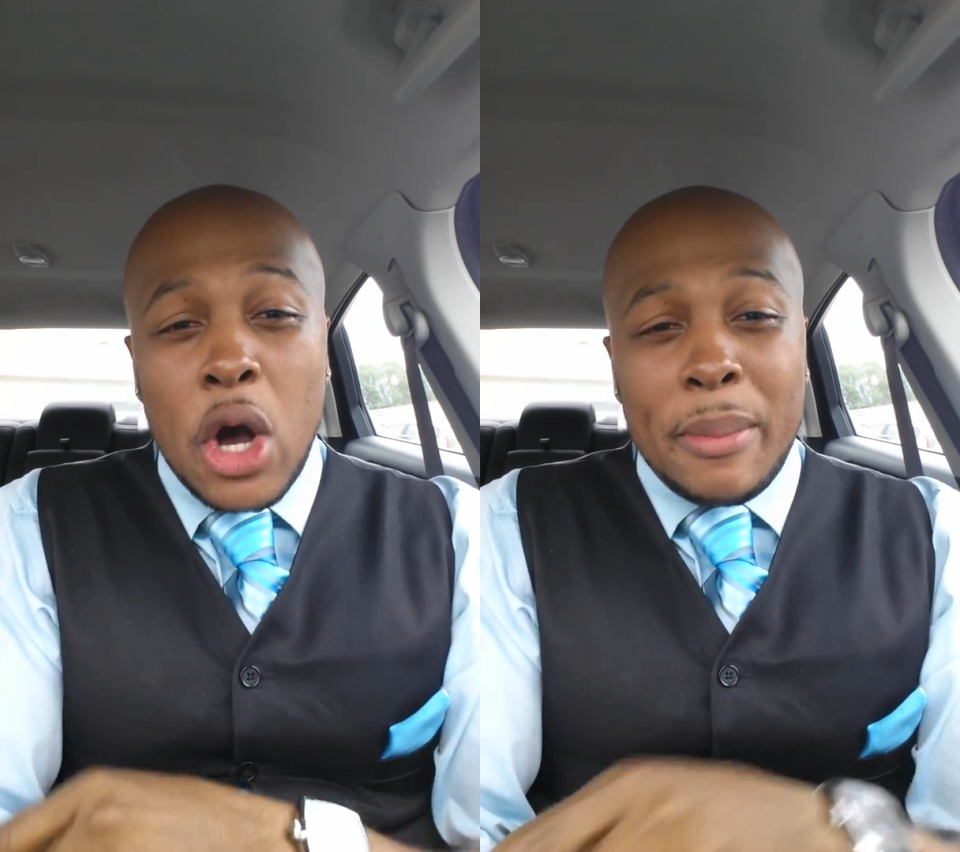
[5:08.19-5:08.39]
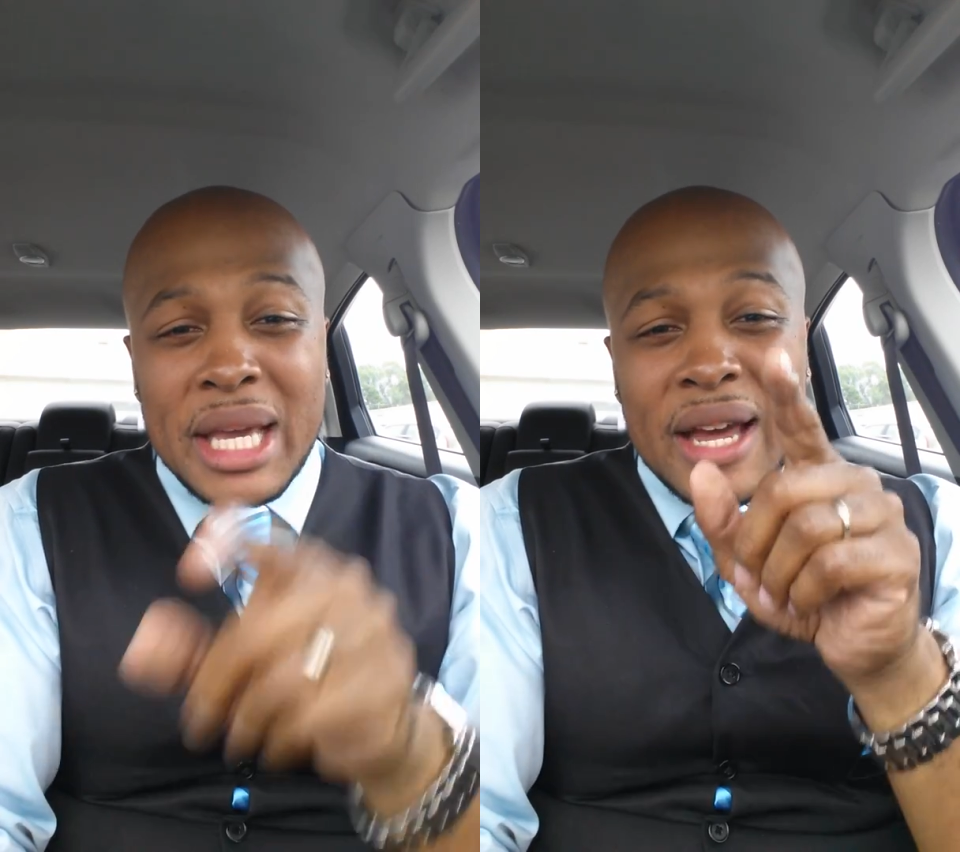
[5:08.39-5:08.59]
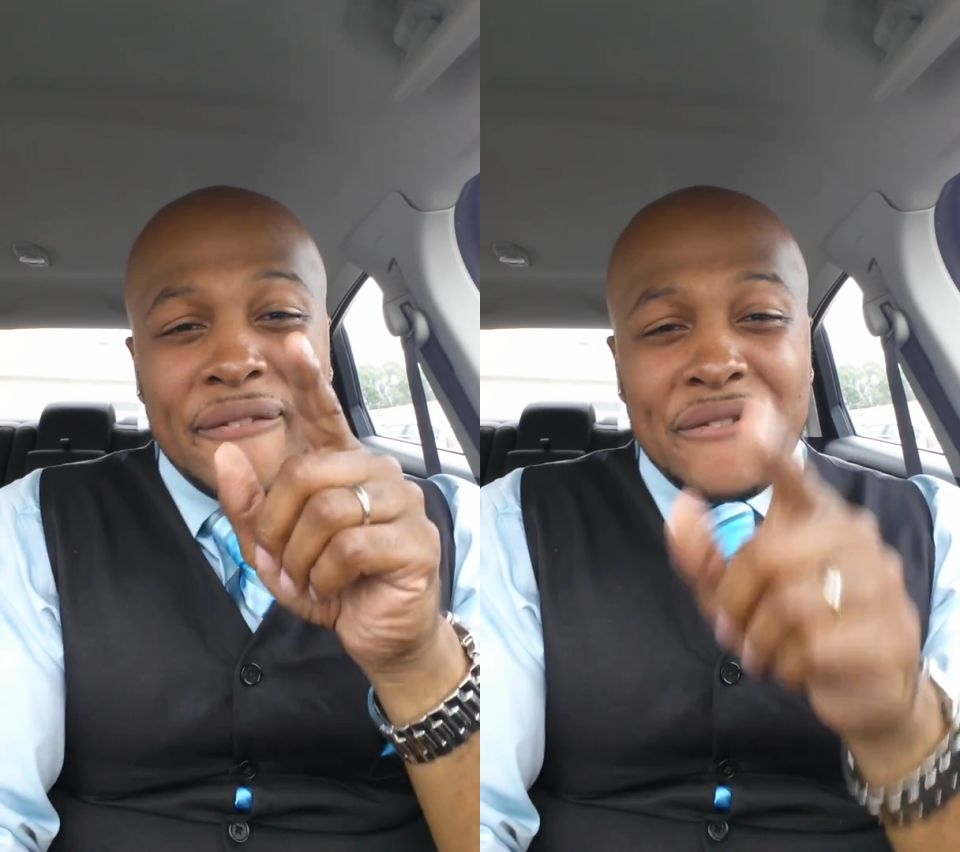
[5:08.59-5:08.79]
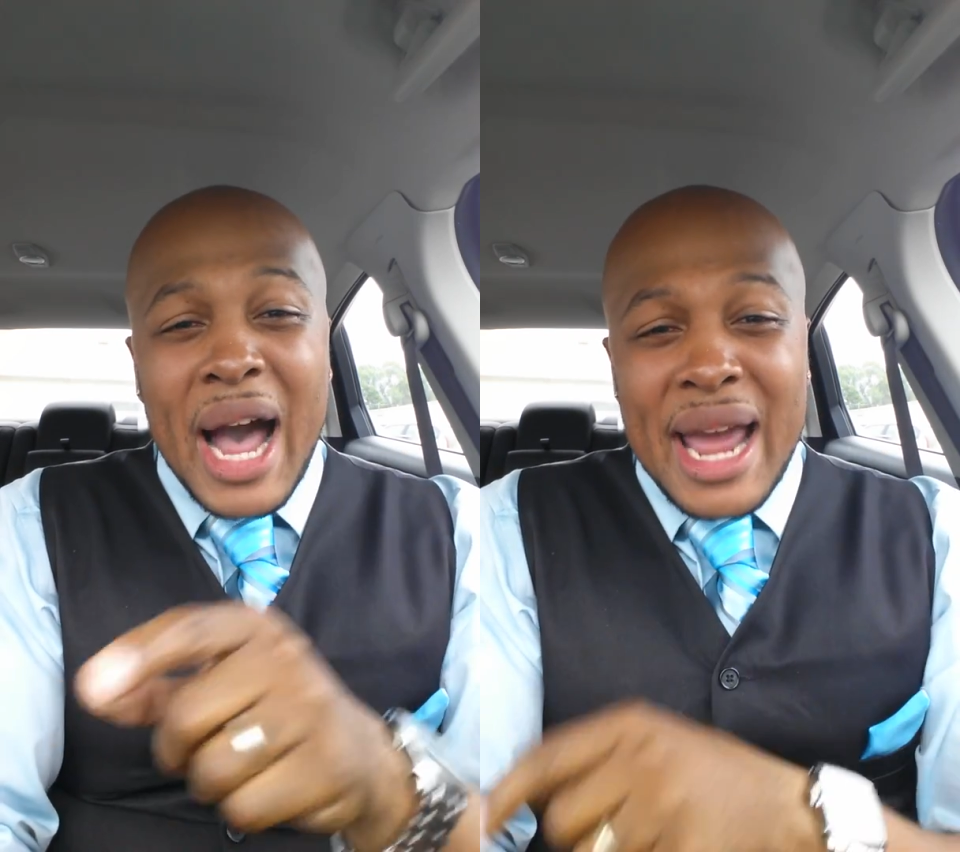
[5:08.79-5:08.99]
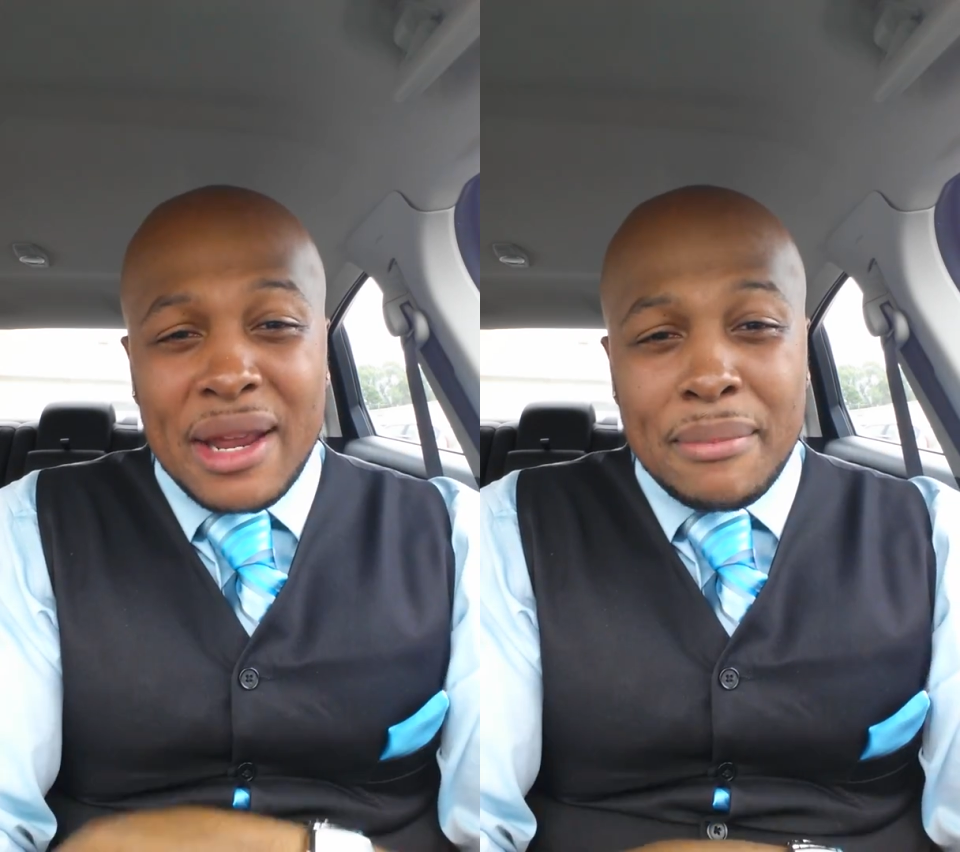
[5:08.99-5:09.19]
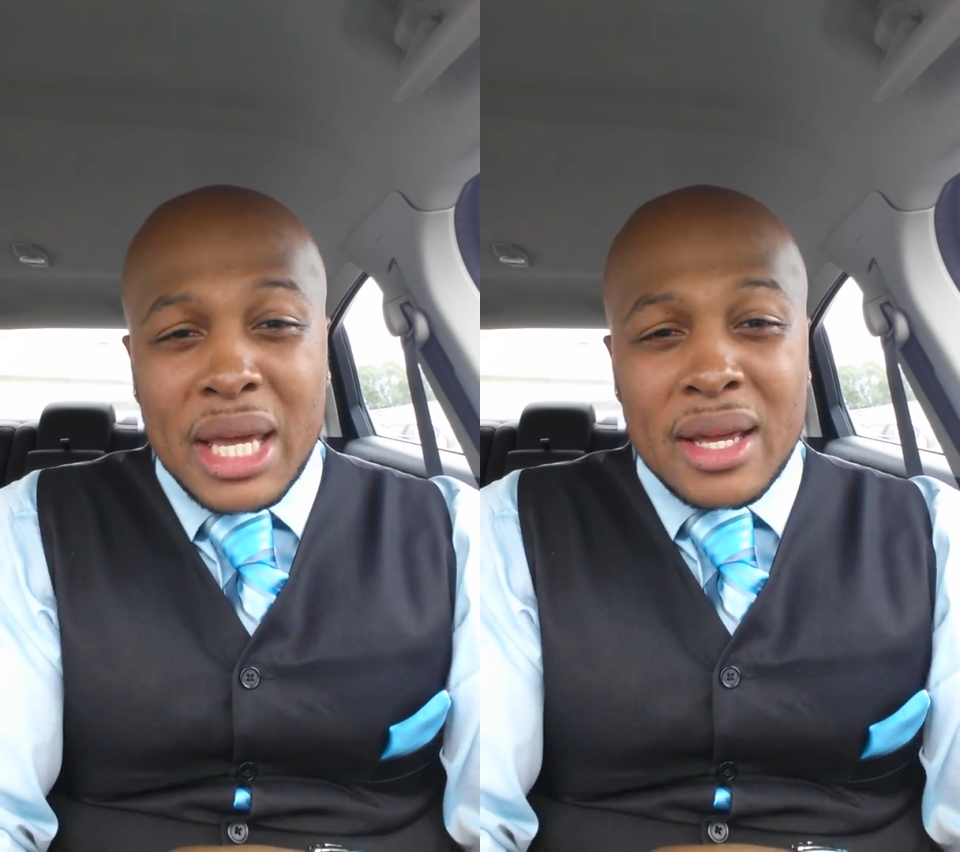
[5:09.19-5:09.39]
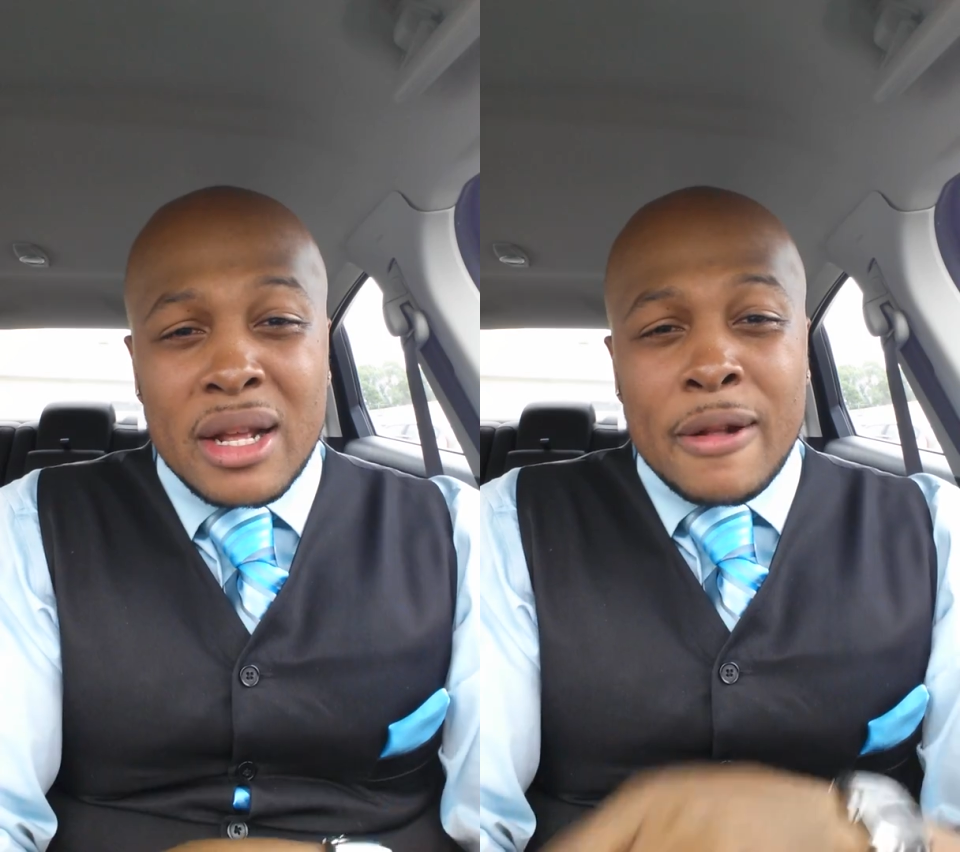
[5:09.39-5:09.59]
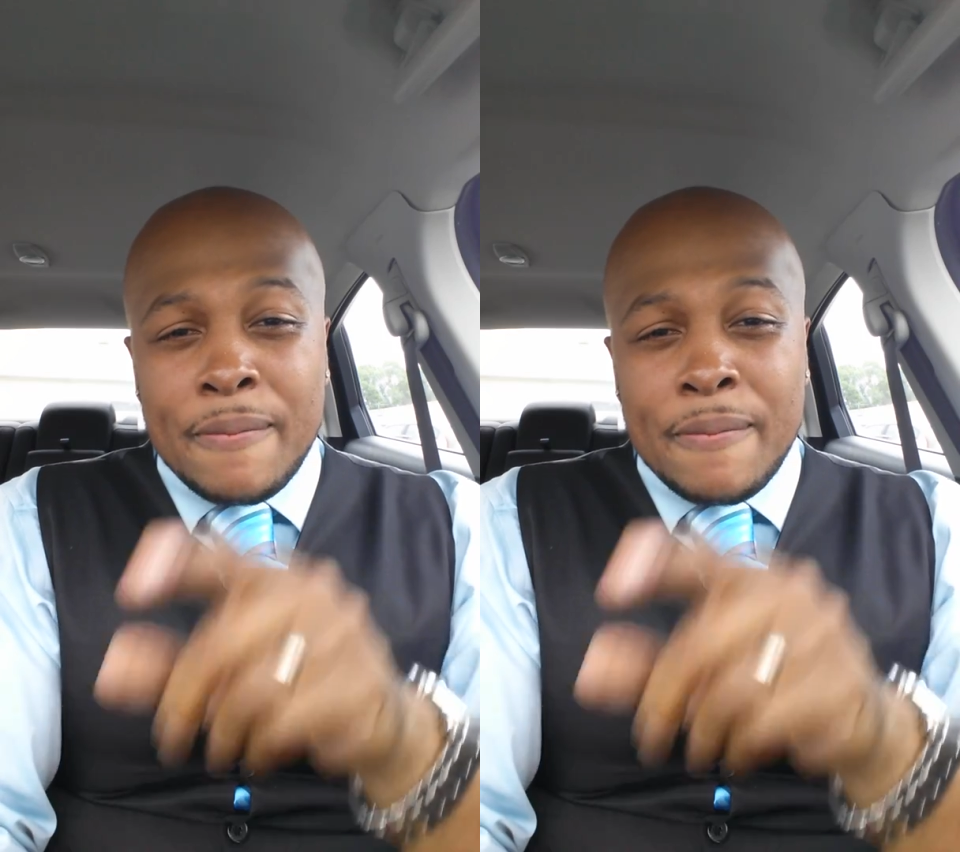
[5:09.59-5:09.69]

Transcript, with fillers: know me confide in me